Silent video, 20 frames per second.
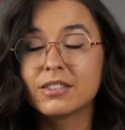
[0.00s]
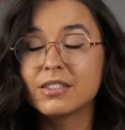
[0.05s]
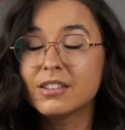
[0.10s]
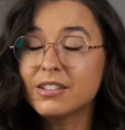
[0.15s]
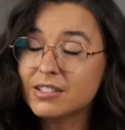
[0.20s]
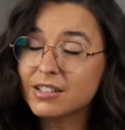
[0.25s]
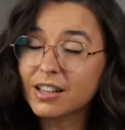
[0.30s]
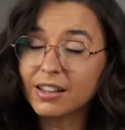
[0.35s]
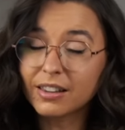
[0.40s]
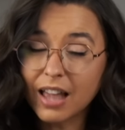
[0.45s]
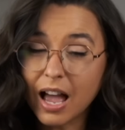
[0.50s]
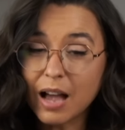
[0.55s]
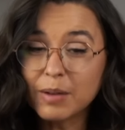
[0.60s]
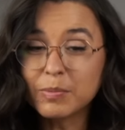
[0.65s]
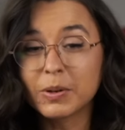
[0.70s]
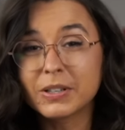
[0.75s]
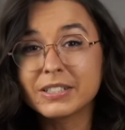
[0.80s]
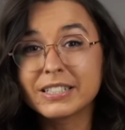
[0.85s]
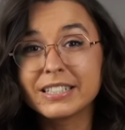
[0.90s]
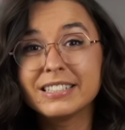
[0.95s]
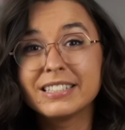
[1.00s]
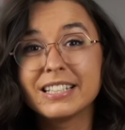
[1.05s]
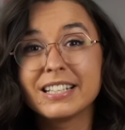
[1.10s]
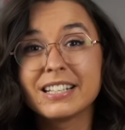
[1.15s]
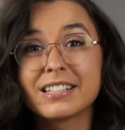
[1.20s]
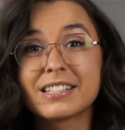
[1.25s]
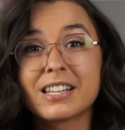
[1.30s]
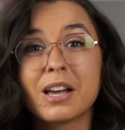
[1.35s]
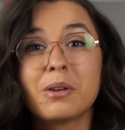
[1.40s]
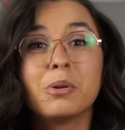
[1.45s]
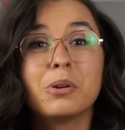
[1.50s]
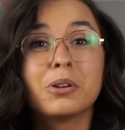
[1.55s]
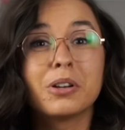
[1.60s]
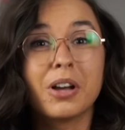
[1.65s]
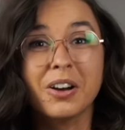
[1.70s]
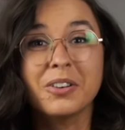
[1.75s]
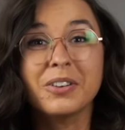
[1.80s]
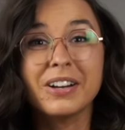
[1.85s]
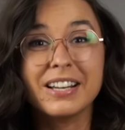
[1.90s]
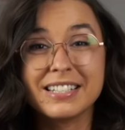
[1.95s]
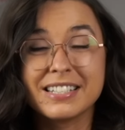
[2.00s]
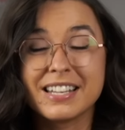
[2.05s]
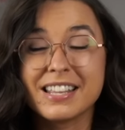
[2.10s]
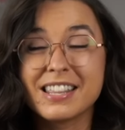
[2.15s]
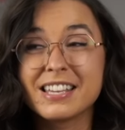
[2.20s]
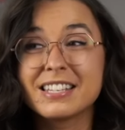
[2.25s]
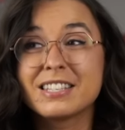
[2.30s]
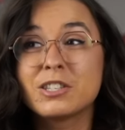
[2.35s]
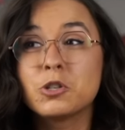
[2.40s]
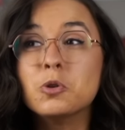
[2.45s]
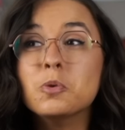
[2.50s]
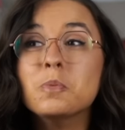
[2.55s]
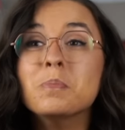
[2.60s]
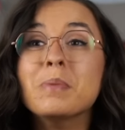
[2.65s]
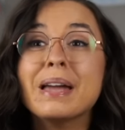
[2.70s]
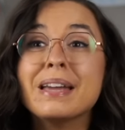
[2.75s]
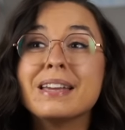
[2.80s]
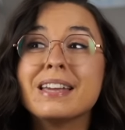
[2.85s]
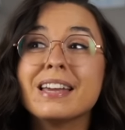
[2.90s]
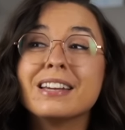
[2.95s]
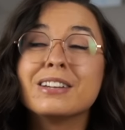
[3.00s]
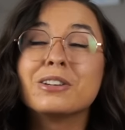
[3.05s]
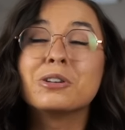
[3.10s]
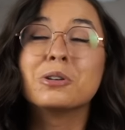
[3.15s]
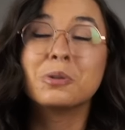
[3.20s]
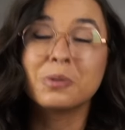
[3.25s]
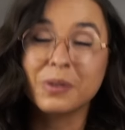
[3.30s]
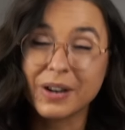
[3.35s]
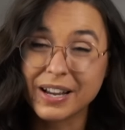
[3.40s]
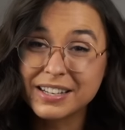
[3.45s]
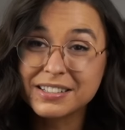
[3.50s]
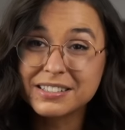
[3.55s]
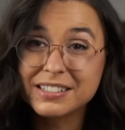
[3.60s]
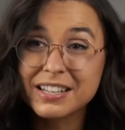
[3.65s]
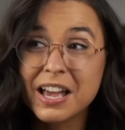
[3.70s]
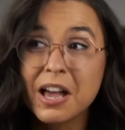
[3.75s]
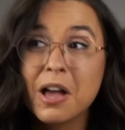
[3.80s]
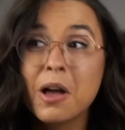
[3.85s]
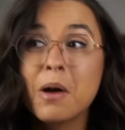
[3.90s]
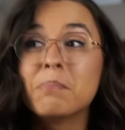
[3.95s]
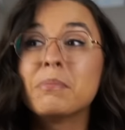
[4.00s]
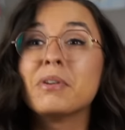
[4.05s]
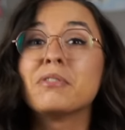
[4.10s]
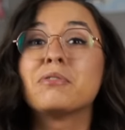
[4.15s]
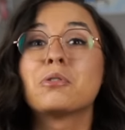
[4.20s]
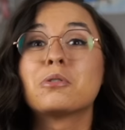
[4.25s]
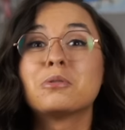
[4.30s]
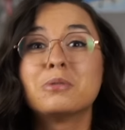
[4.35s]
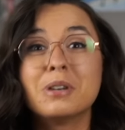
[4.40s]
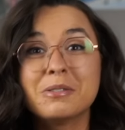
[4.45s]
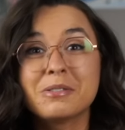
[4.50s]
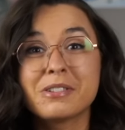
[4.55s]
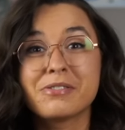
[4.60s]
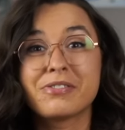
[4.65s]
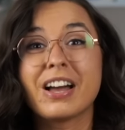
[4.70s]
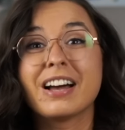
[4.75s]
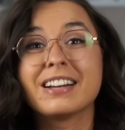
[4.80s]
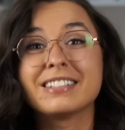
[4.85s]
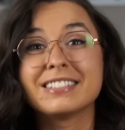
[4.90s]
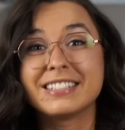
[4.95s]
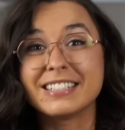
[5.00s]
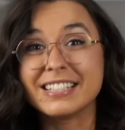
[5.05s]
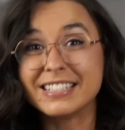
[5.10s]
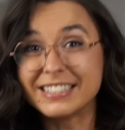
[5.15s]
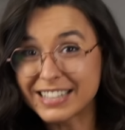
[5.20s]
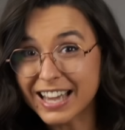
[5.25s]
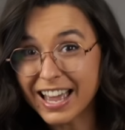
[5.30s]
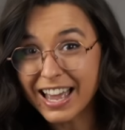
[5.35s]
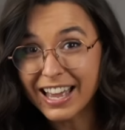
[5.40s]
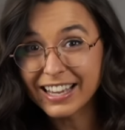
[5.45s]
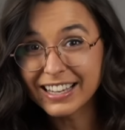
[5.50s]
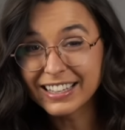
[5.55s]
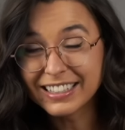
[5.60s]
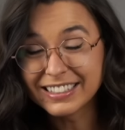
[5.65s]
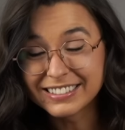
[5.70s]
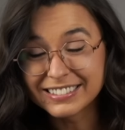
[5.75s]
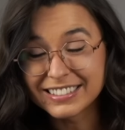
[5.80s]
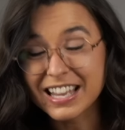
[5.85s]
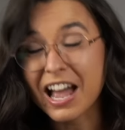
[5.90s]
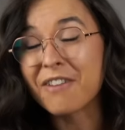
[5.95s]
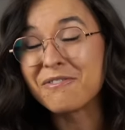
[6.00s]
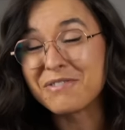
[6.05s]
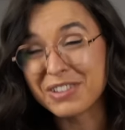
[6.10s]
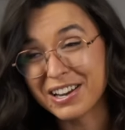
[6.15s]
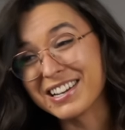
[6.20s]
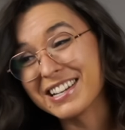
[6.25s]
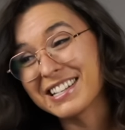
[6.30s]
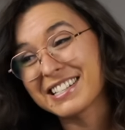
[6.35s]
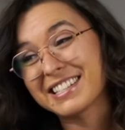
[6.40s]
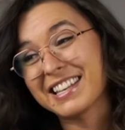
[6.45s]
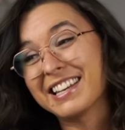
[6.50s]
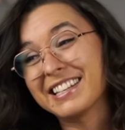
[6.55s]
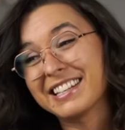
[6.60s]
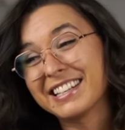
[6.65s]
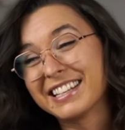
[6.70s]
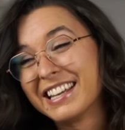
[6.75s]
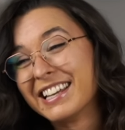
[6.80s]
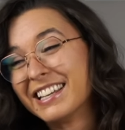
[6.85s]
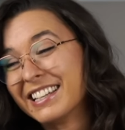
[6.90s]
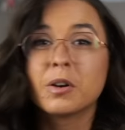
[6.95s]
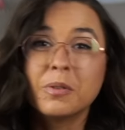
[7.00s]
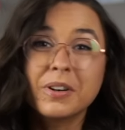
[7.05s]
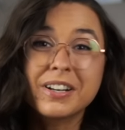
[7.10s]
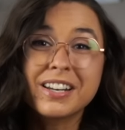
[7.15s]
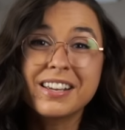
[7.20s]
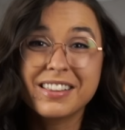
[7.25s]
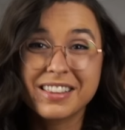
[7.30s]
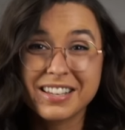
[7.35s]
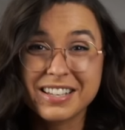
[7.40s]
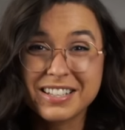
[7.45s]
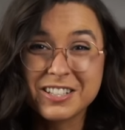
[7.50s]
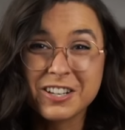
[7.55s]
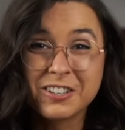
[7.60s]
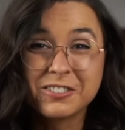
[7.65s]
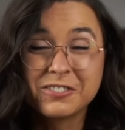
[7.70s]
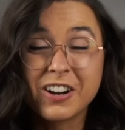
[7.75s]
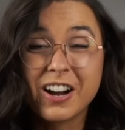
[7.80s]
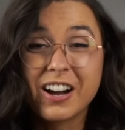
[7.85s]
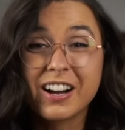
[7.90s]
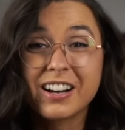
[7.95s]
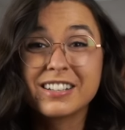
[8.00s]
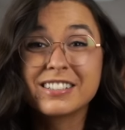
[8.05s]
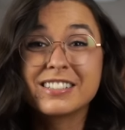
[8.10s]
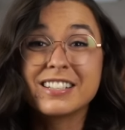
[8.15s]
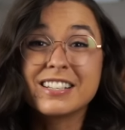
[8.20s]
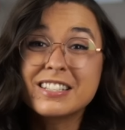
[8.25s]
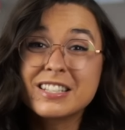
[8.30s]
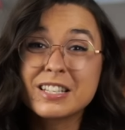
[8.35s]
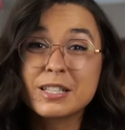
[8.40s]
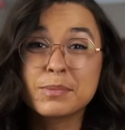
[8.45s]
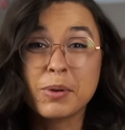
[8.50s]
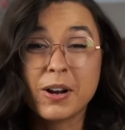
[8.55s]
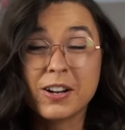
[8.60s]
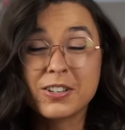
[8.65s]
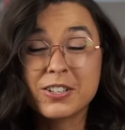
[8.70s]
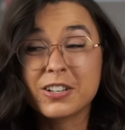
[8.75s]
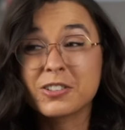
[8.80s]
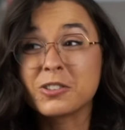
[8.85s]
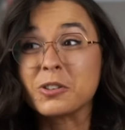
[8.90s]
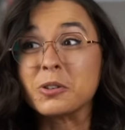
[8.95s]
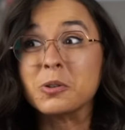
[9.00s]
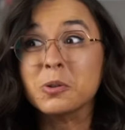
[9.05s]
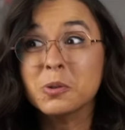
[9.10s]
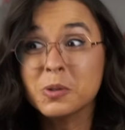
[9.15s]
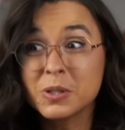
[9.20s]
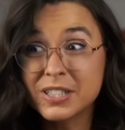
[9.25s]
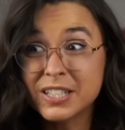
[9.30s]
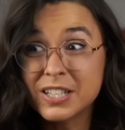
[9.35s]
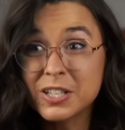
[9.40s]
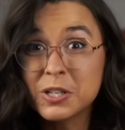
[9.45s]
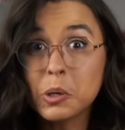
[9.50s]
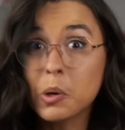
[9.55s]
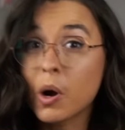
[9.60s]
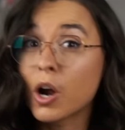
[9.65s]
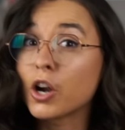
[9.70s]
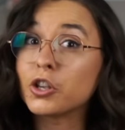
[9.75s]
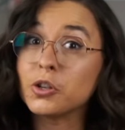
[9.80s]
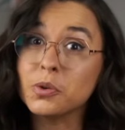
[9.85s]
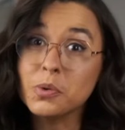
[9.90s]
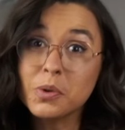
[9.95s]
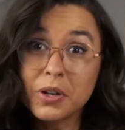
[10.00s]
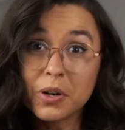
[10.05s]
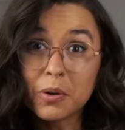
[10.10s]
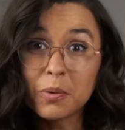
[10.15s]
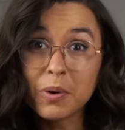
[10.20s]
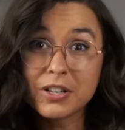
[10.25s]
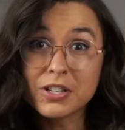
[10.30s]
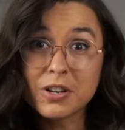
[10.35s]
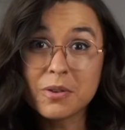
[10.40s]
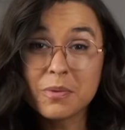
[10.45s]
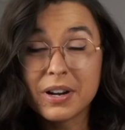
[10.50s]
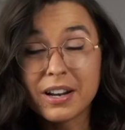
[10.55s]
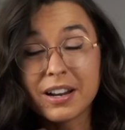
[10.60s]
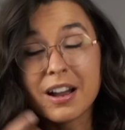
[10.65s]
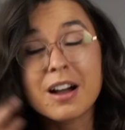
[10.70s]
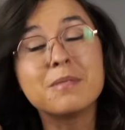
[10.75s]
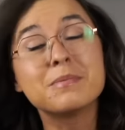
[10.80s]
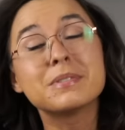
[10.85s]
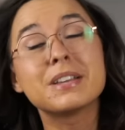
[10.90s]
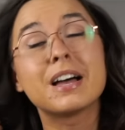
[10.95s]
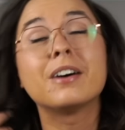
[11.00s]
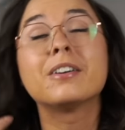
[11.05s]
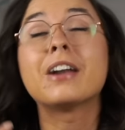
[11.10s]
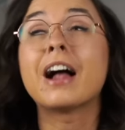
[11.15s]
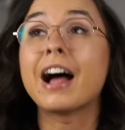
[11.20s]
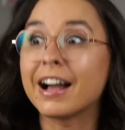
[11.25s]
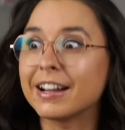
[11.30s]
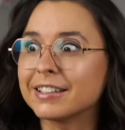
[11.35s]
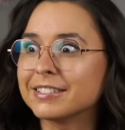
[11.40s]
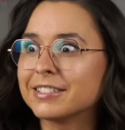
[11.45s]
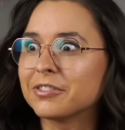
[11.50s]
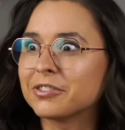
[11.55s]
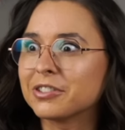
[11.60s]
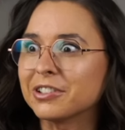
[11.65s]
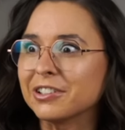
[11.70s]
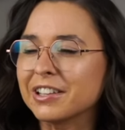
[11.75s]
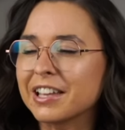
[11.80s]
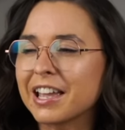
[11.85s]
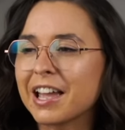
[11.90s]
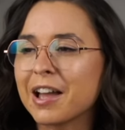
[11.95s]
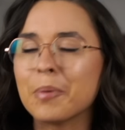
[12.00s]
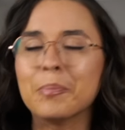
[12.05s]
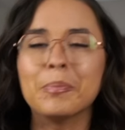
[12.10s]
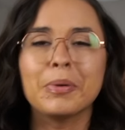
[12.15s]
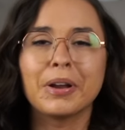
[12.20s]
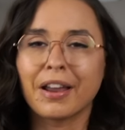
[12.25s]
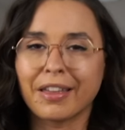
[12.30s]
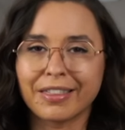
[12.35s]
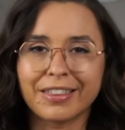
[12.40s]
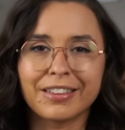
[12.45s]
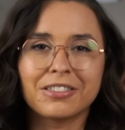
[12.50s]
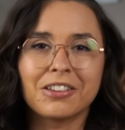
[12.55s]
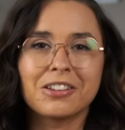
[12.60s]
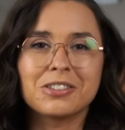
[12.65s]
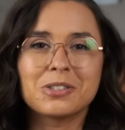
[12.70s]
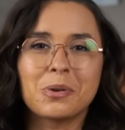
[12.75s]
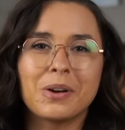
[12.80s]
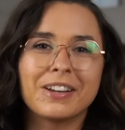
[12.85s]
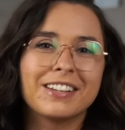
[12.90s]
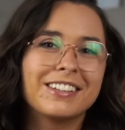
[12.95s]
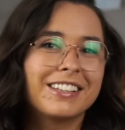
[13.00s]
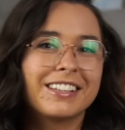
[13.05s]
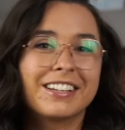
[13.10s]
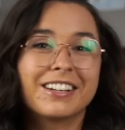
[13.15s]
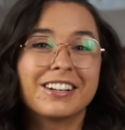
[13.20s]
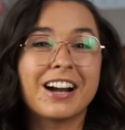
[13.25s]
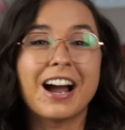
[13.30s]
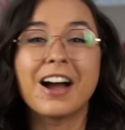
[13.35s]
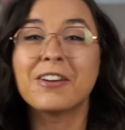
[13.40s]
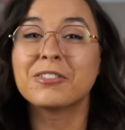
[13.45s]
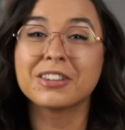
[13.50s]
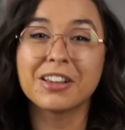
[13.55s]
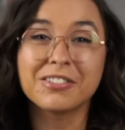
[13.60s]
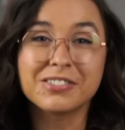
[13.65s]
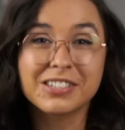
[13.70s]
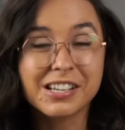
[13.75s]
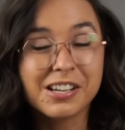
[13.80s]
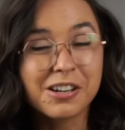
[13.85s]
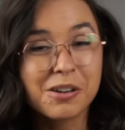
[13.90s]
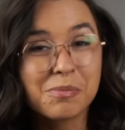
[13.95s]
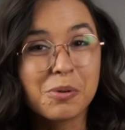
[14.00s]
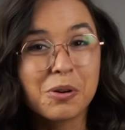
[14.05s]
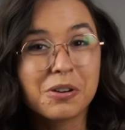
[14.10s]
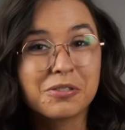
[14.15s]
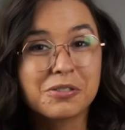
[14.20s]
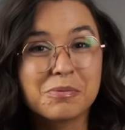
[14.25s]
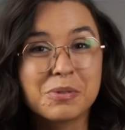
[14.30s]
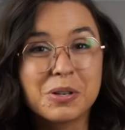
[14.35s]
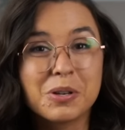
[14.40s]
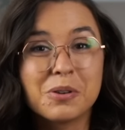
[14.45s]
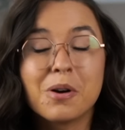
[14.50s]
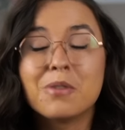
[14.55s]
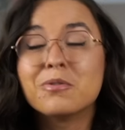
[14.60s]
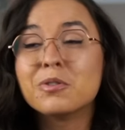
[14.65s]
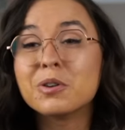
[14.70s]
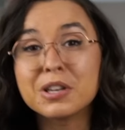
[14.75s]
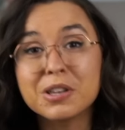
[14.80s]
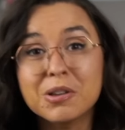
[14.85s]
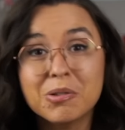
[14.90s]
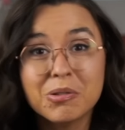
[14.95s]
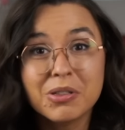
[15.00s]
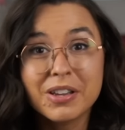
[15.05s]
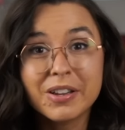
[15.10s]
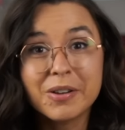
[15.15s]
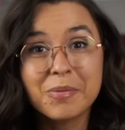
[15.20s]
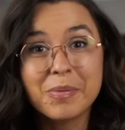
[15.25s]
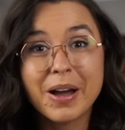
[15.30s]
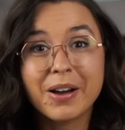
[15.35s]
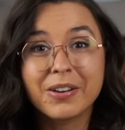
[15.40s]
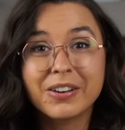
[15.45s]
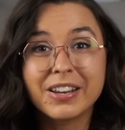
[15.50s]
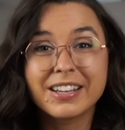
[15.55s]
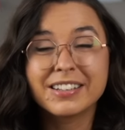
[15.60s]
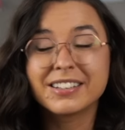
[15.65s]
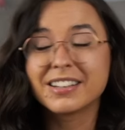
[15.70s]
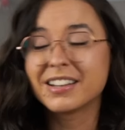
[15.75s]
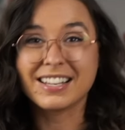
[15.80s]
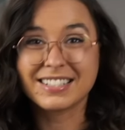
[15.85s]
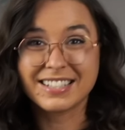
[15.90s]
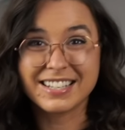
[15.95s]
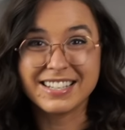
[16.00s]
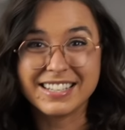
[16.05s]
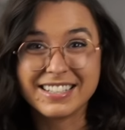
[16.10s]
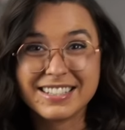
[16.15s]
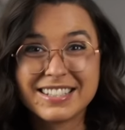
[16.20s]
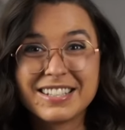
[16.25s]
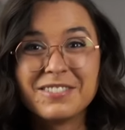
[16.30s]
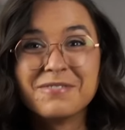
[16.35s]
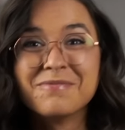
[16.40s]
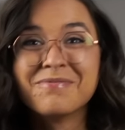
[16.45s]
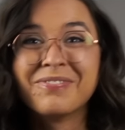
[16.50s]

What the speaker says: There's a lot more details that will go into this to make it great, but for what we've gotten today, I'm very excited. What do you think so far? Does this project look cool to you? Are you gonna watch it when it comes out? I definitely am, but I think that's quite clear. I would love to hear more from you of what you think about it. I'll see you again soon.